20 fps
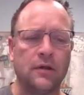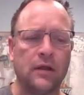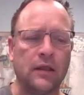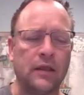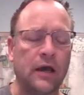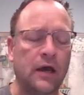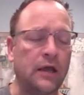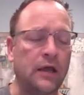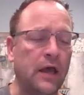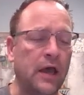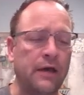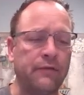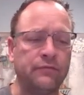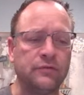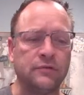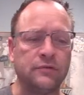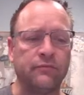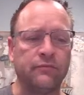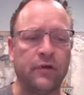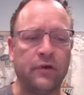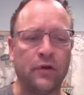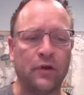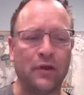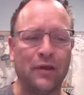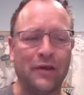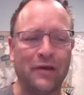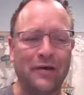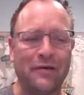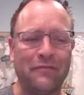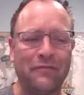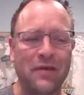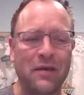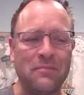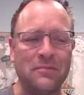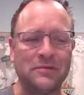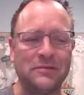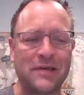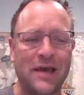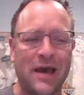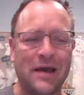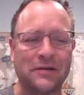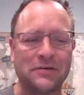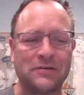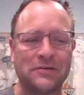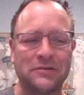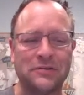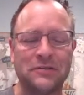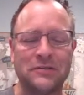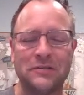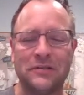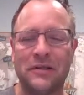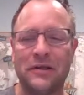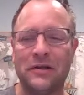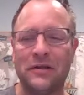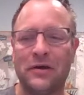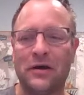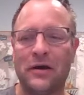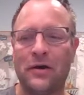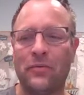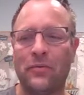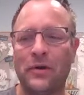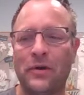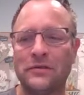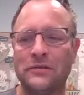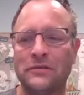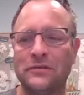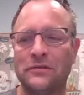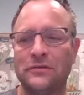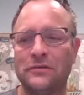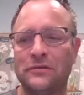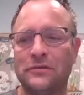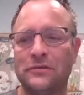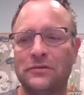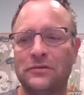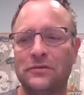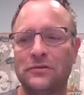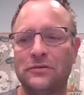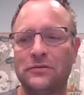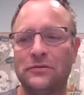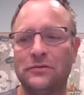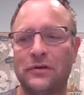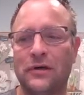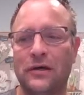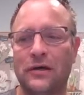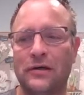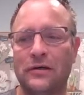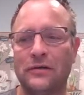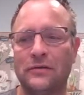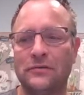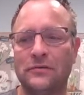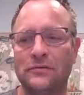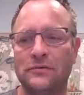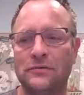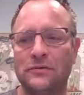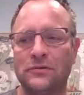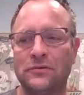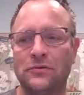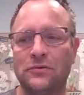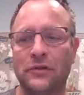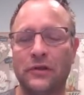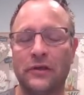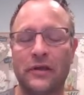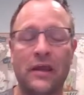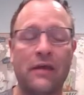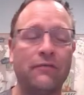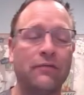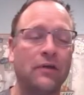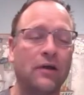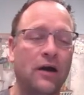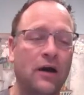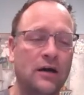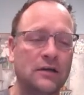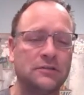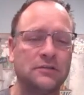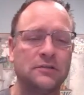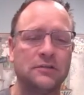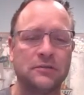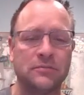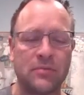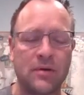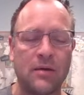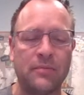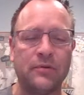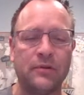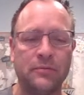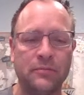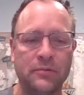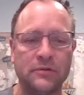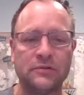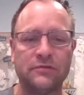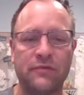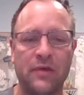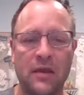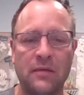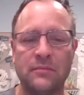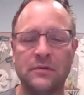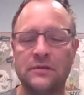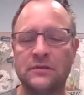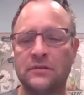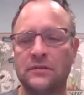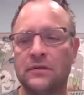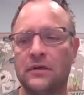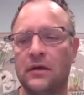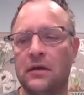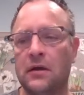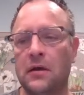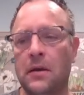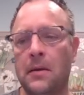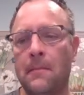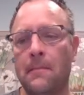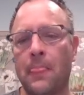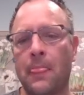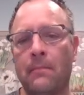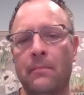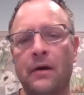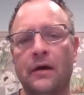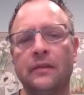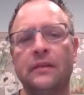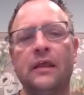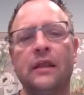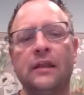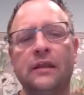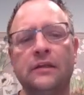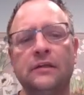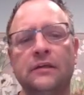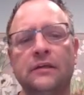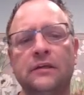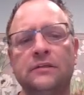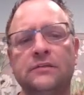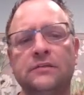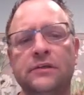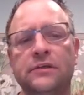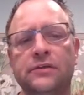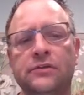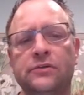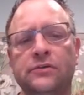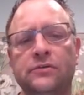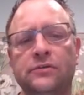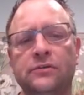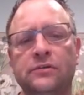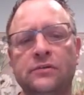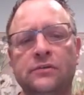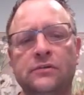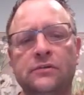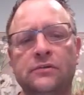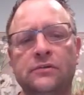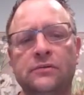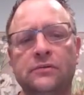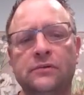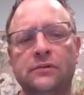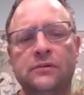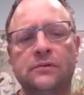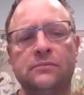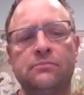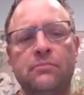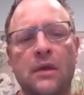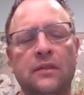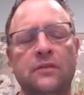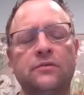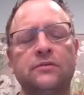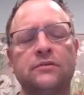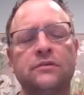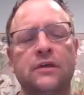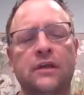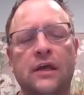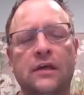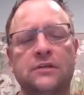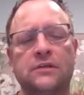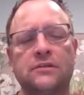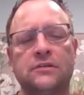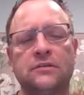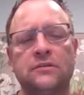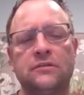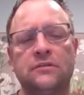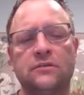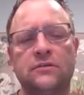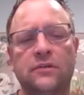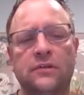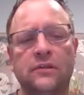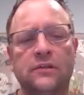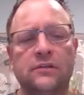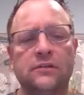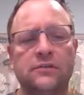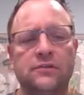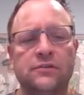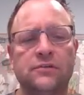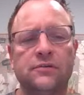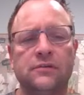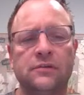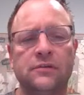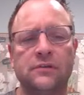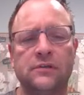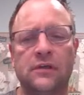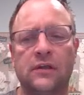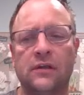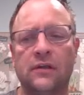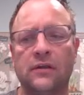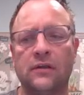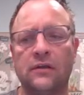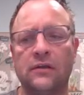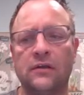Have some very famous actors that went to school. That Kevin Costner is probably the most famous, but they need to continue to make those connections so that the students can